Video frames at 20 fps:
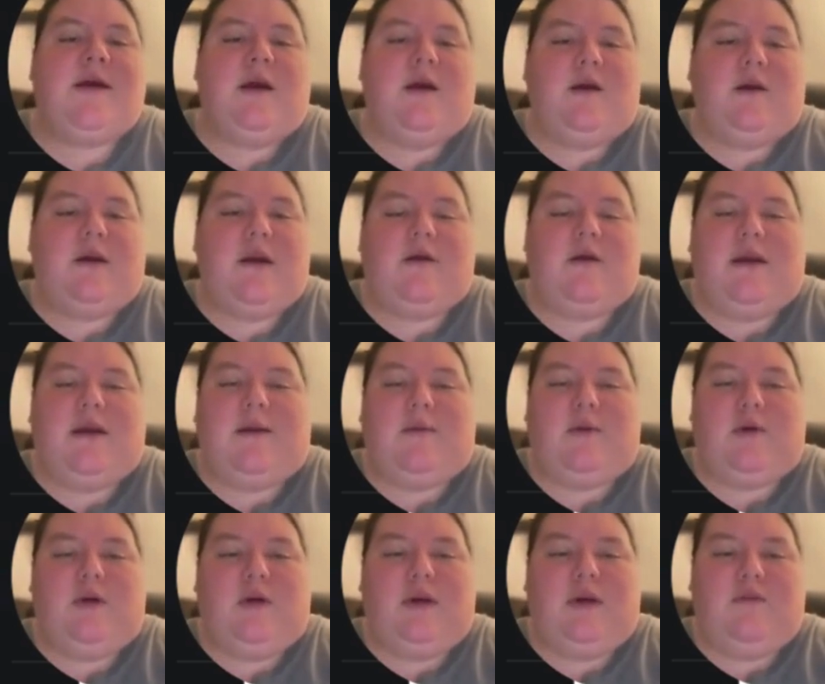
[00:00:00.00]
Okay, great.
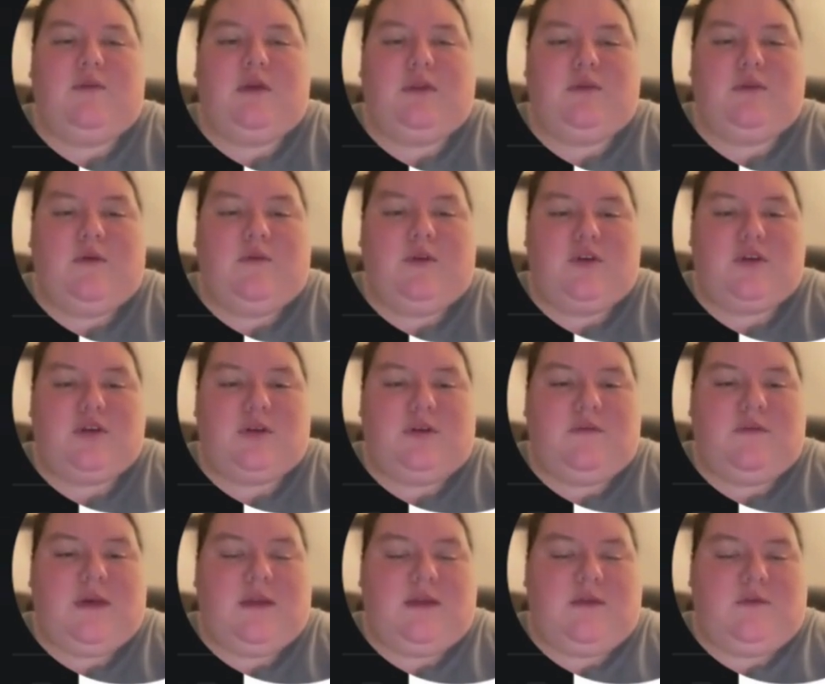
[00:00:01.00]
Well, if we do a virtual
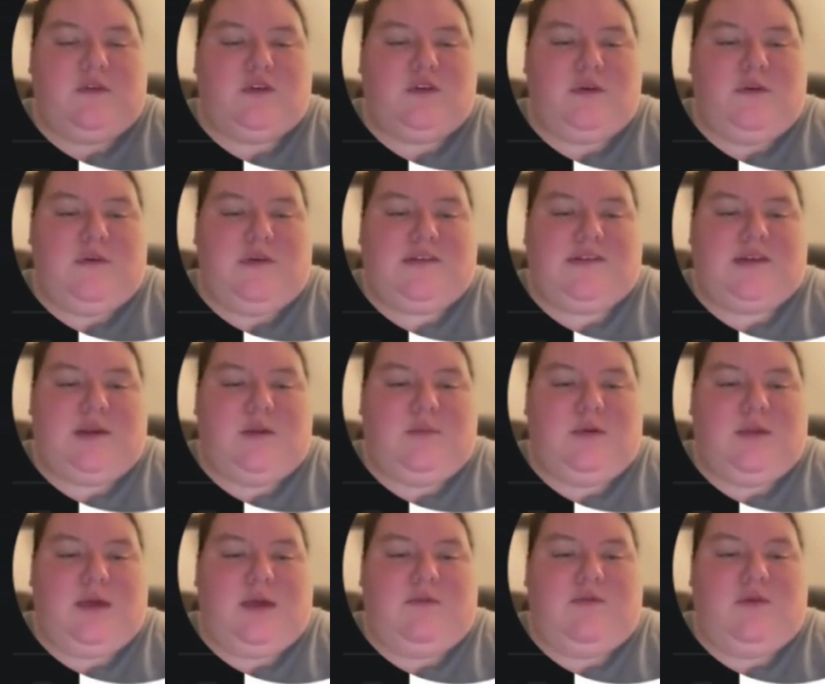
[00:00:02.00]
event, the virtual event's going to
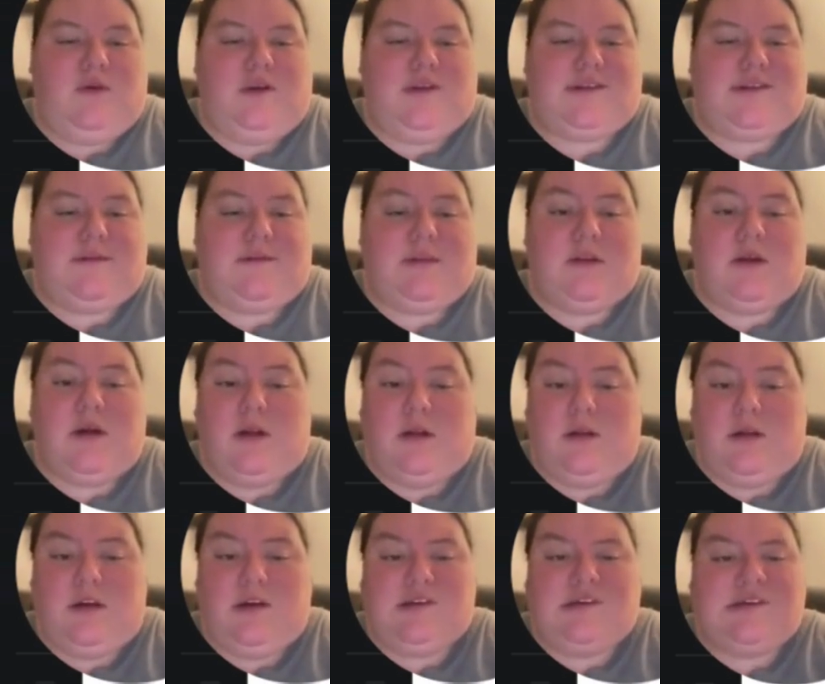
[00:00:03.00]
be like
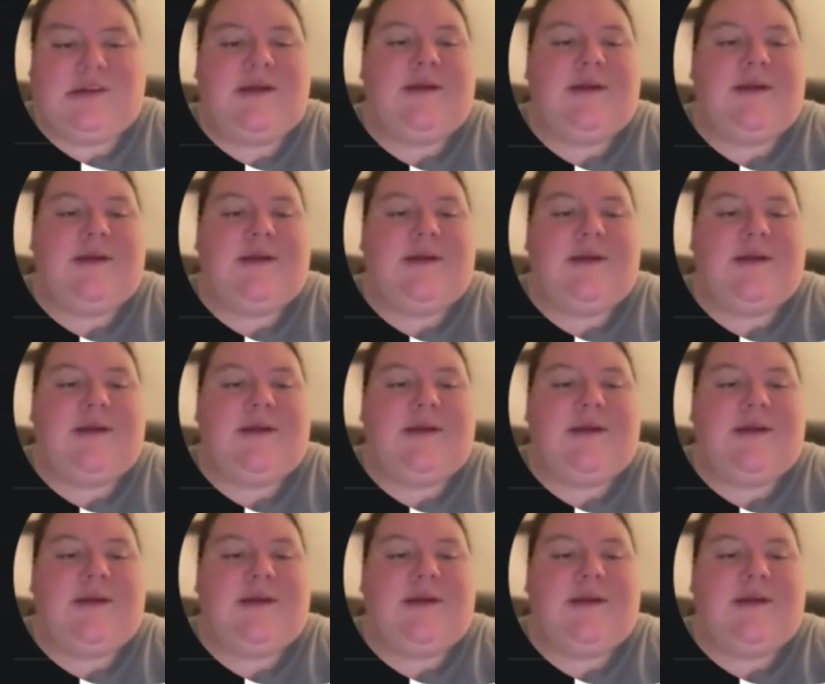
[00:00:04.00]
$47.